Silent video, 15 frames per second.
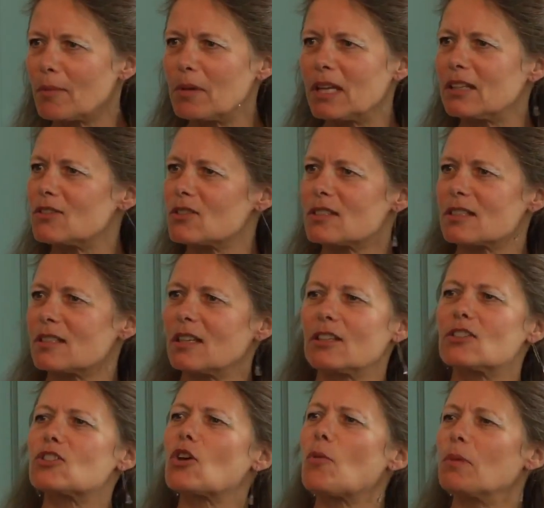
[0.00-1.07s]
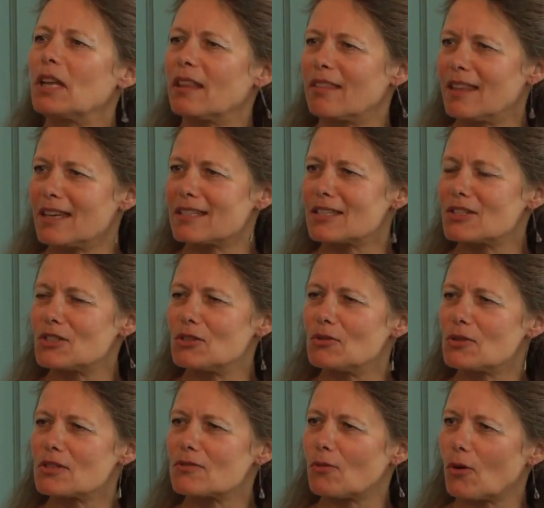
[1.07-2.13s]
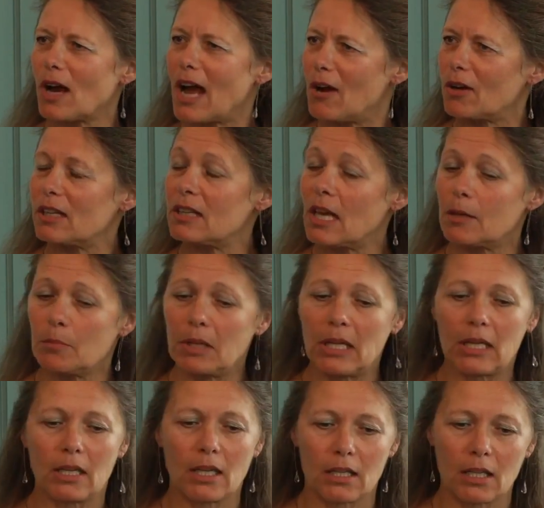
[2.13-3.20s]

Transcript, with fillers: I mean, just so many things it's used for. How can that be?